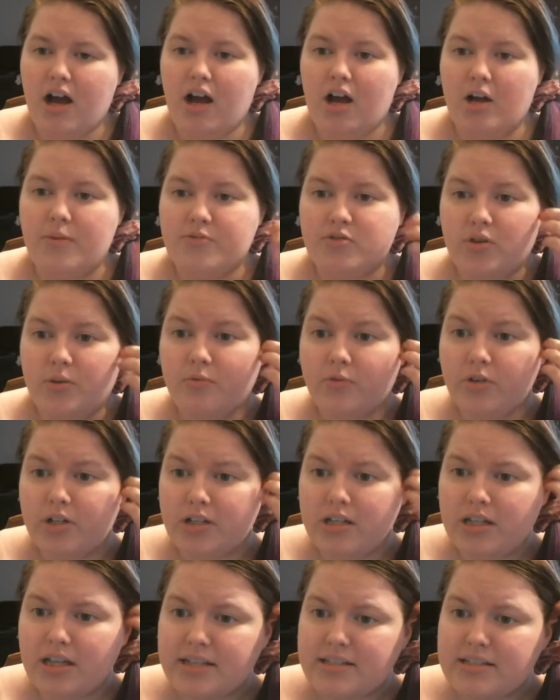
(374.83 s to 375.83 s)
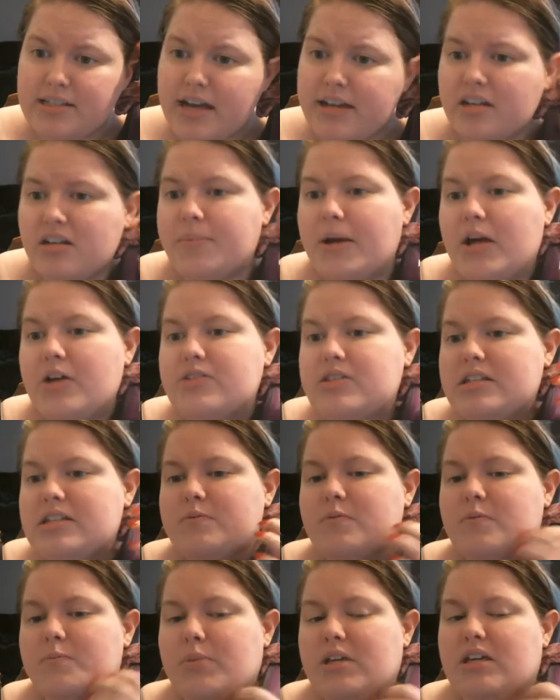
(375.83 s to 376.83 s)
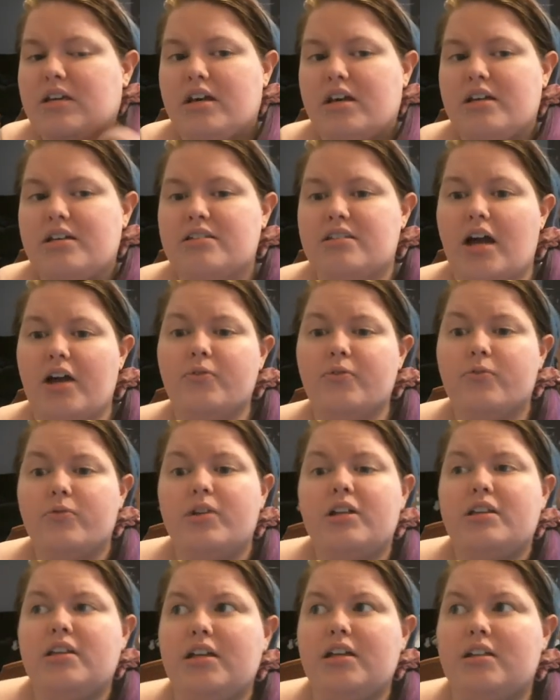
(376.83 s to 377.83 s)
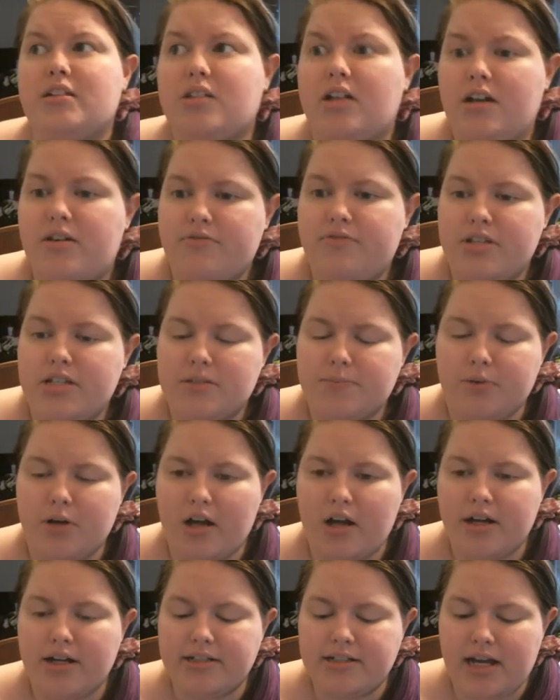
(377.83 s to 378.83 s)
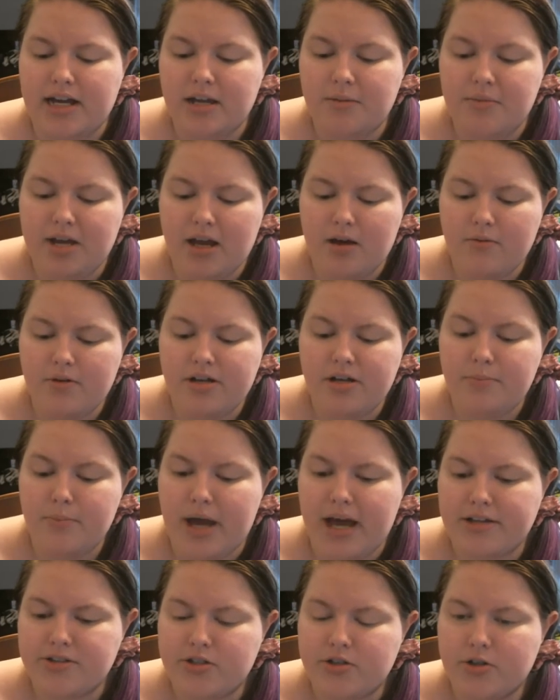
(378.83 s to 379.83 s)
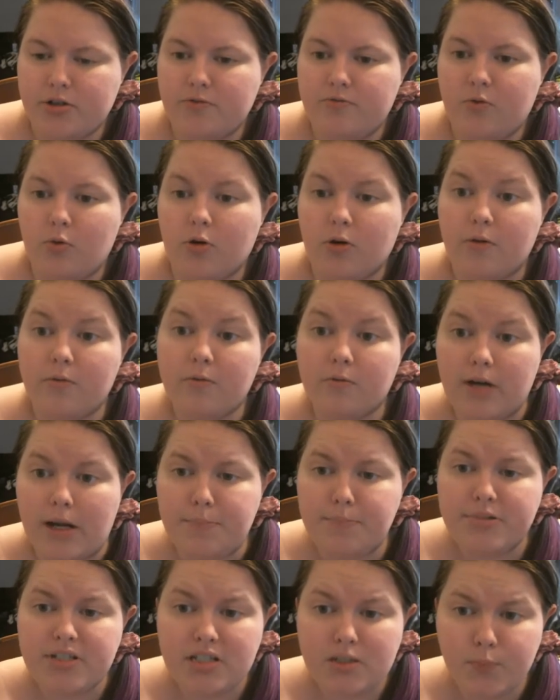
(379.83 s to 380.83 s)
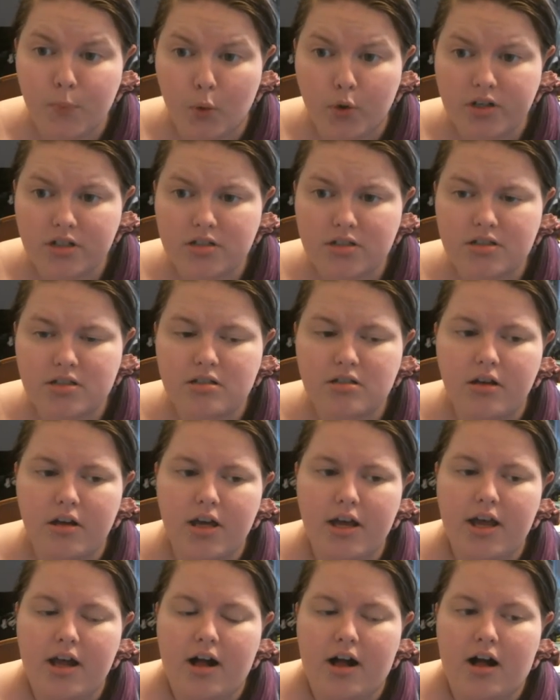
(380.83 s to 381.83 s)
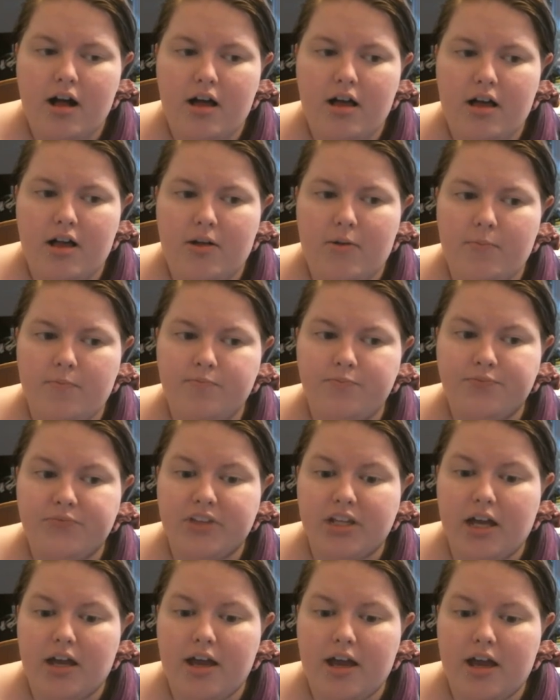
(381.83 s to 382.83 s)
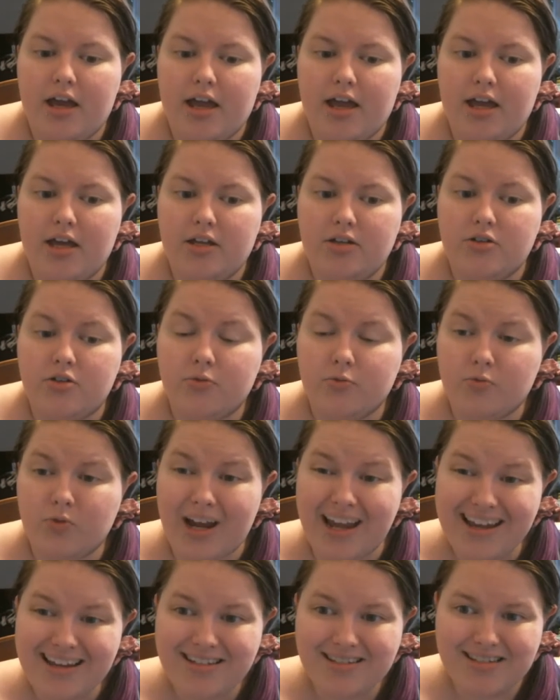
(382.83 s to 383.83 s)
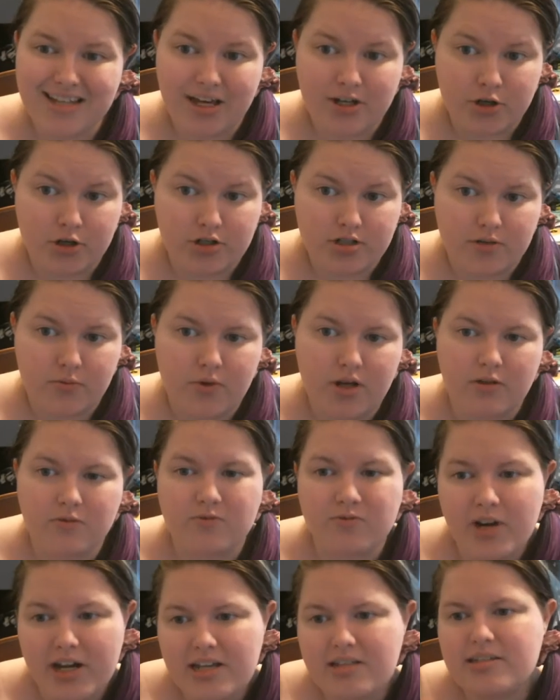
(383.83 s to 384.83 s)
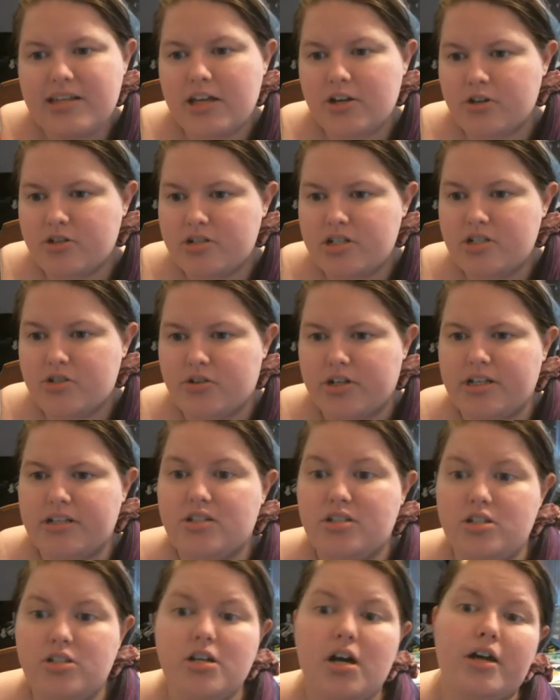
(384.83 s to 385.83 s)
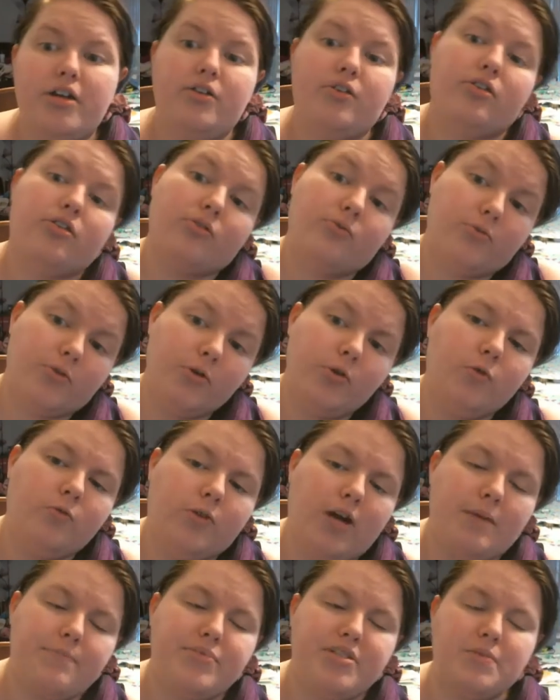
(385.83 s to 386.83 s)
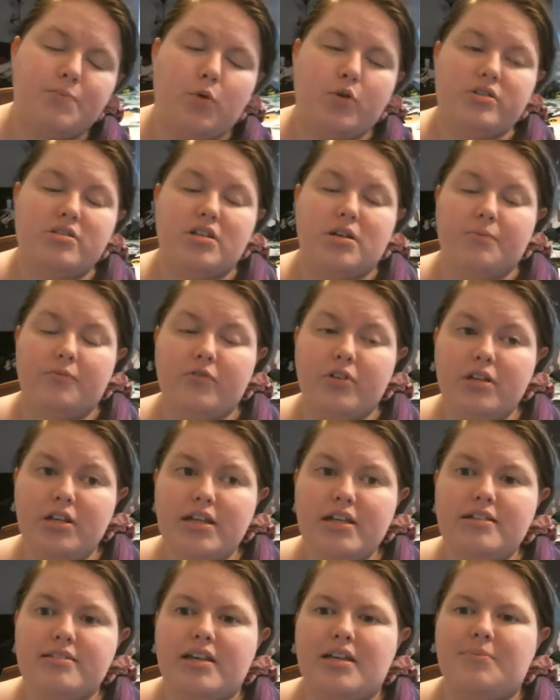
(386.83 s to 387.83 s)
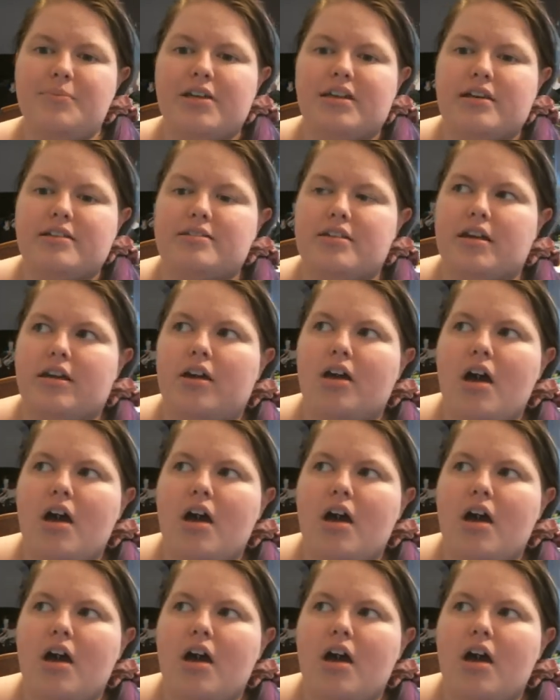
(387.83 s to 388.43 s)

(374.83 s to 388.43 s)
So I'm really excited about this because I really love this product. I am now an ambassador for Rep Sports and Raze Energy. Well, Raze Energy drinks done through Rep Sports. And I'm really excited because I